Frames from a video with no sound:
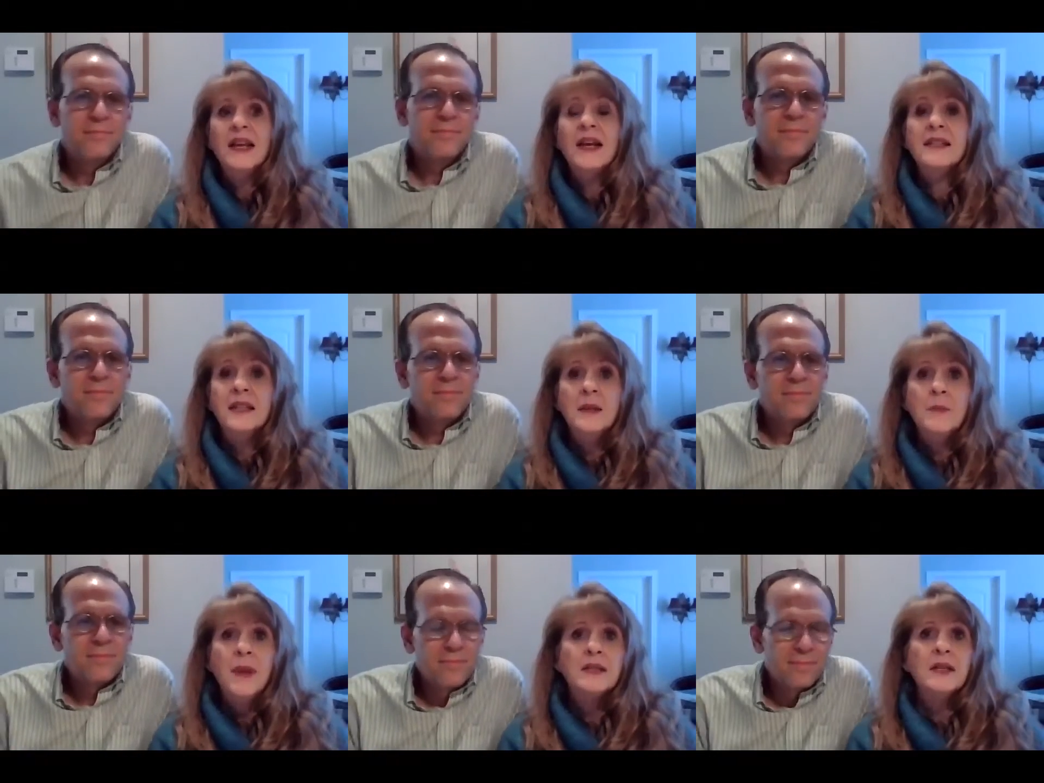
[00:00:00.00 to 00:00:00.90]
Speaker 1: It has an
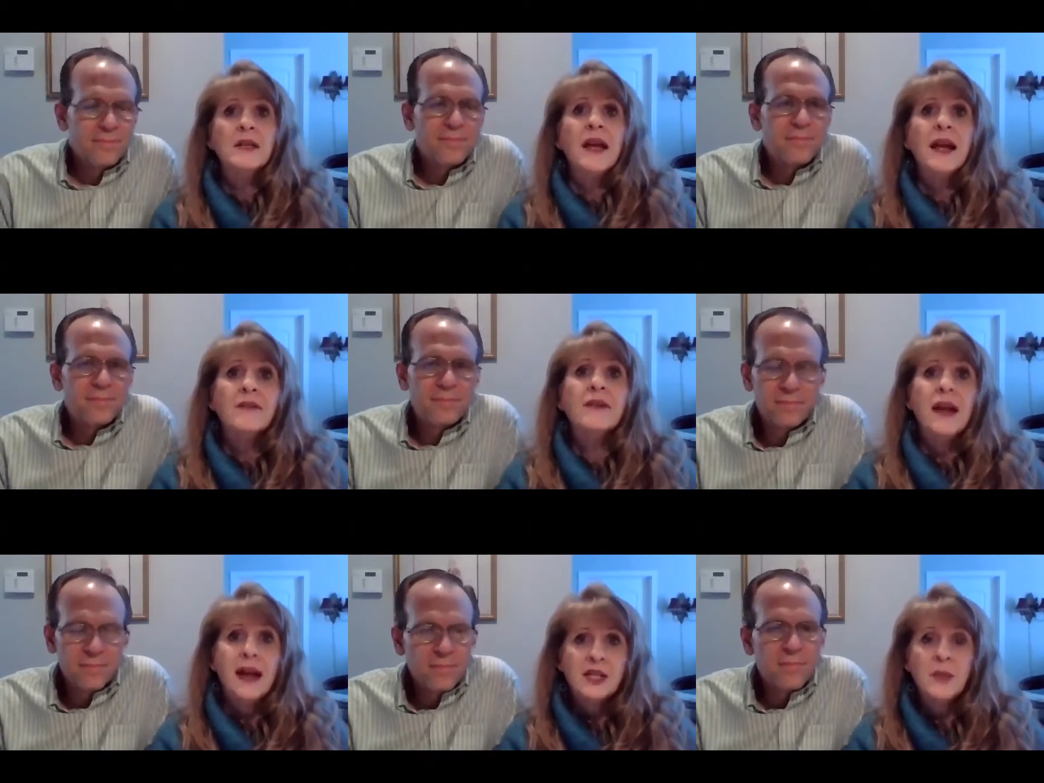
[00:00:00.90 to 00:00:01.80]
impact on
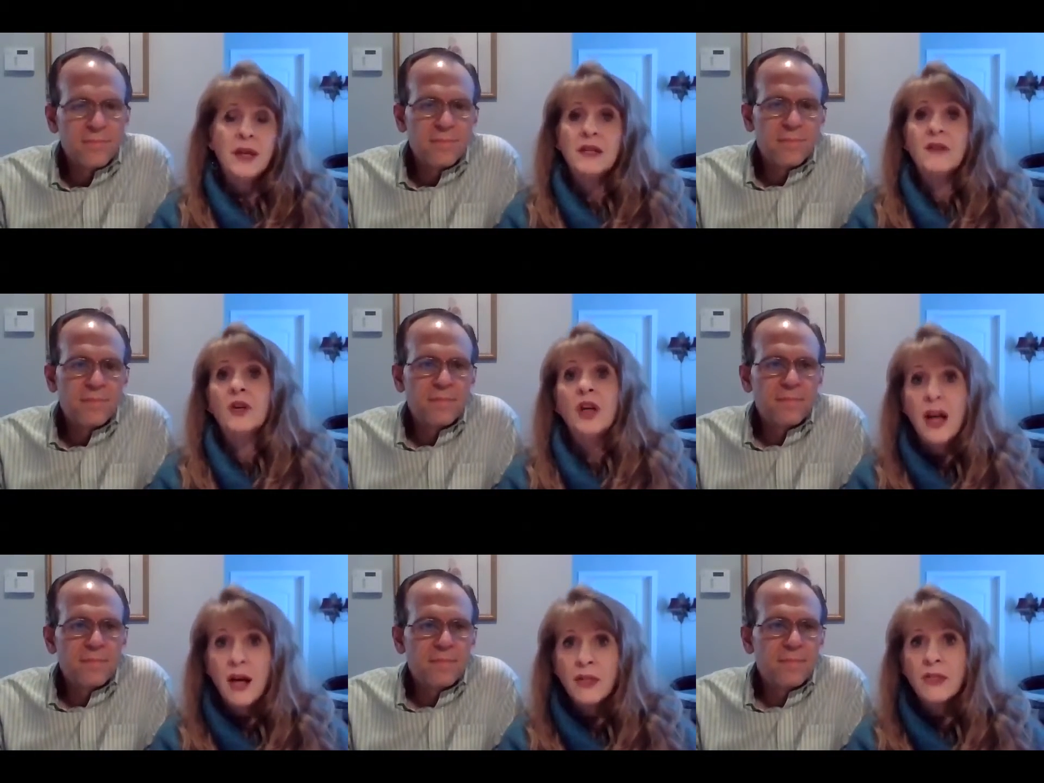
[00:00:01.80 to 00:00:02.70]
every aspect of your
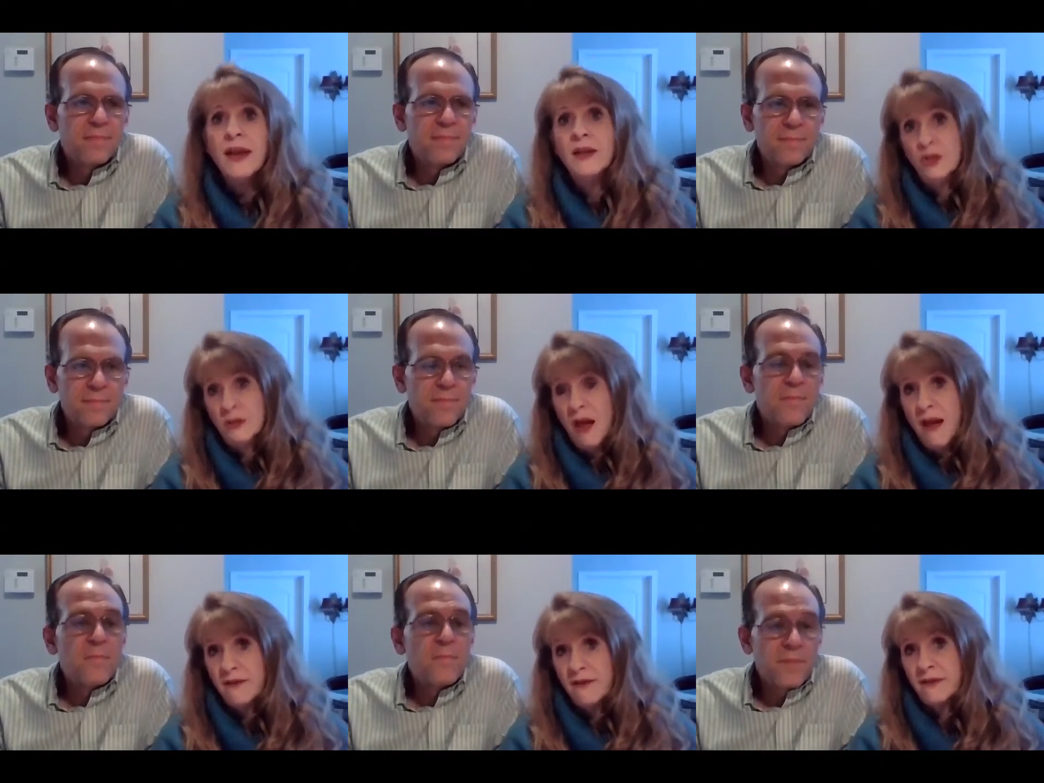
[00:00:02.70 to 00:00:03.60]
health and your
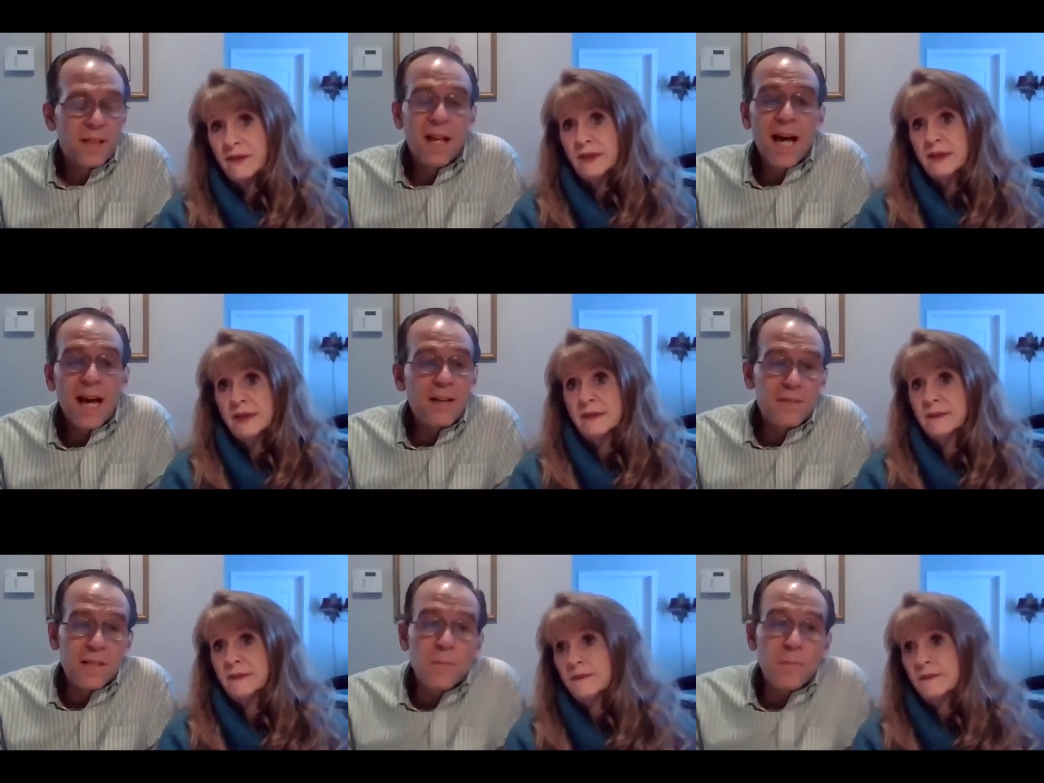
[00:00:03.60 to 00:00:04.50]
life.
Speaker 2: The lack
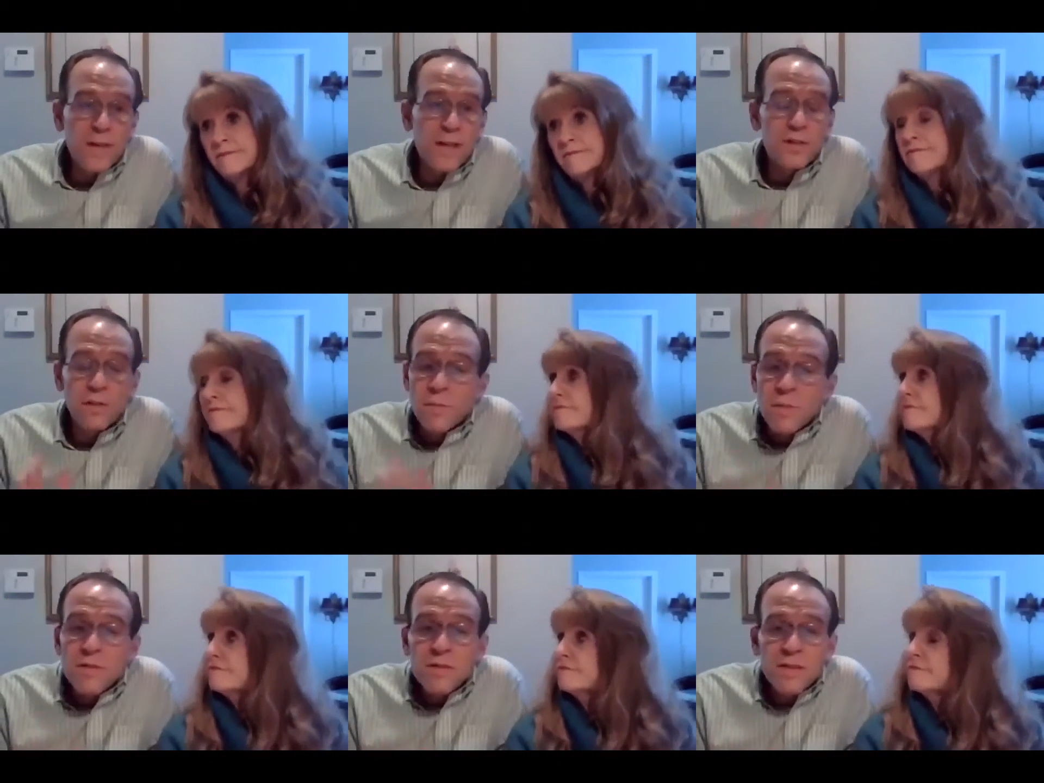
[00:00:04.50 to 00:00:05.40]
of sleep affects your
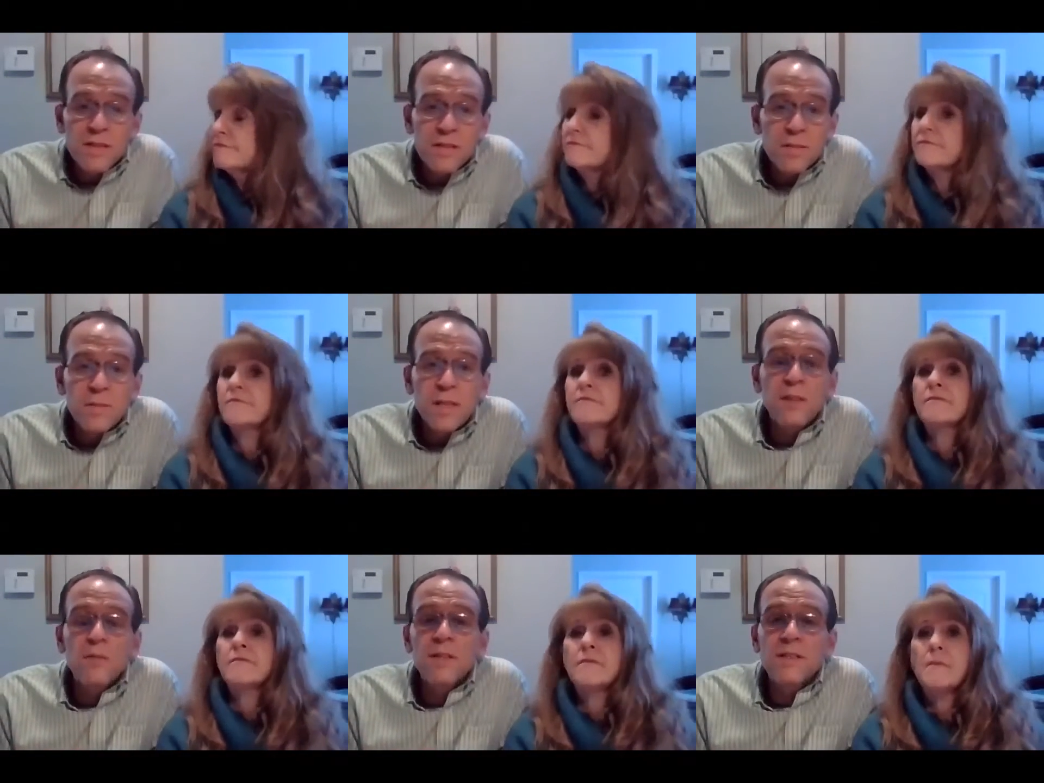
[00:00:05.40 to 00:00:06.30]
immune system,
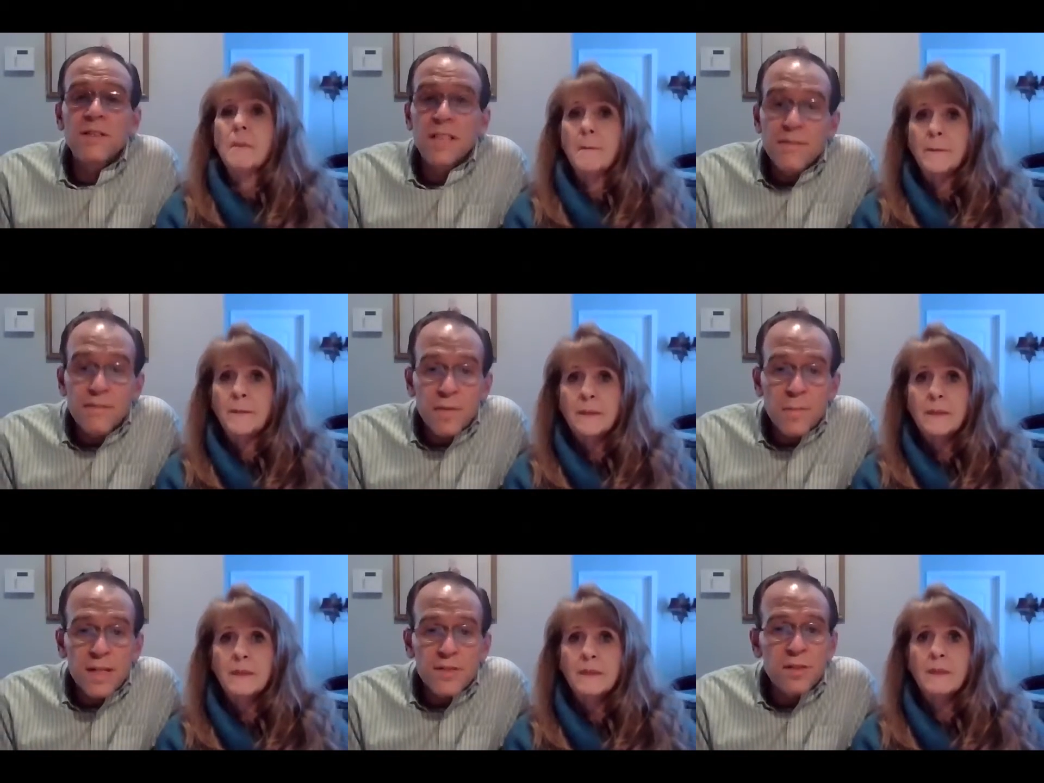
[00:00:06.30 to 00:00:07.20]
increases
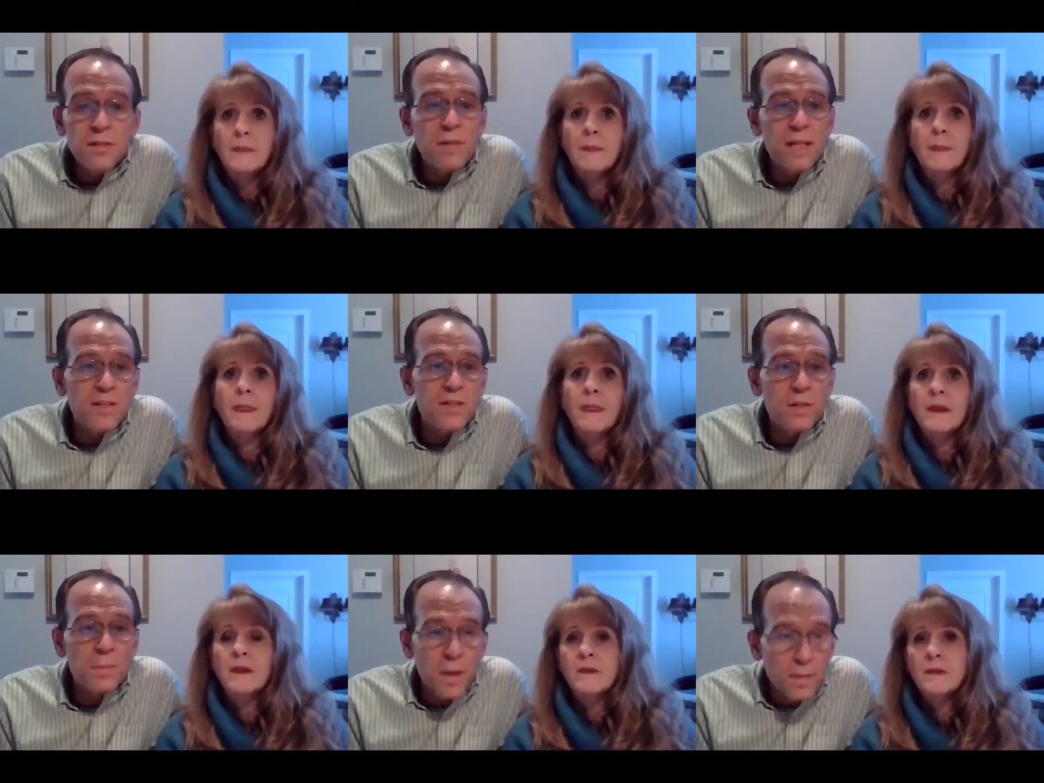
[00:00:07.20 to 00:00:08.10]
inflammation,
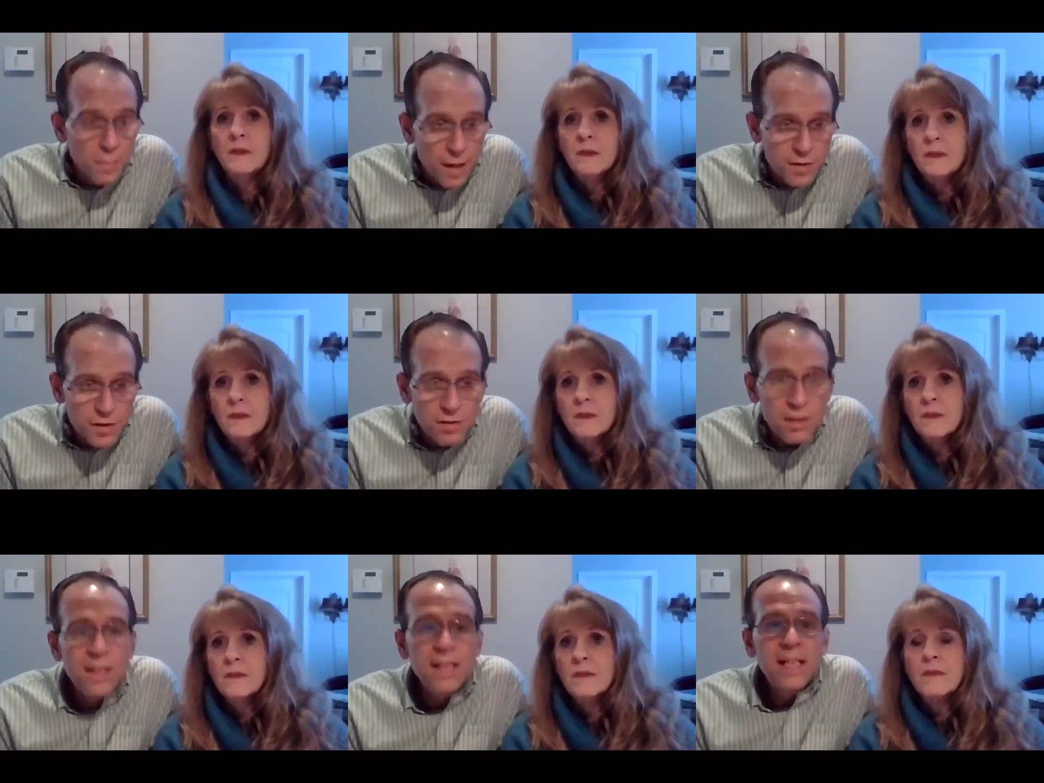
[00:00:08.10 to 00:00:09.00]
raises your blood
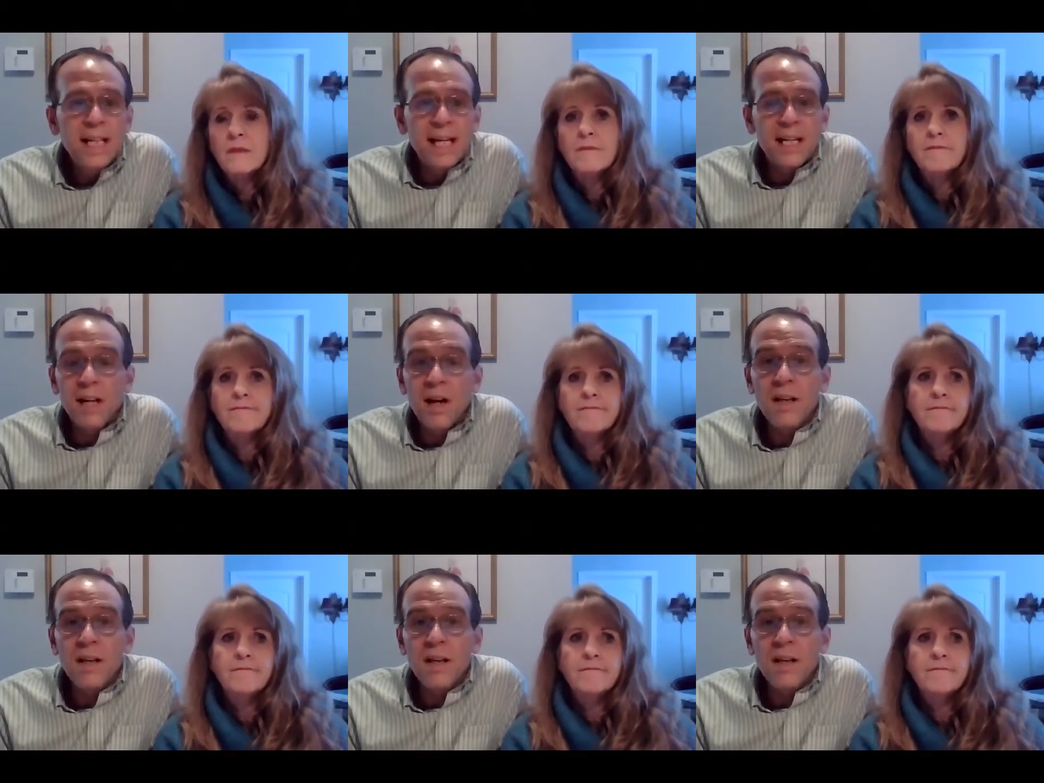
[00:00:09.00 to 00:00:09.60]
pressure, and can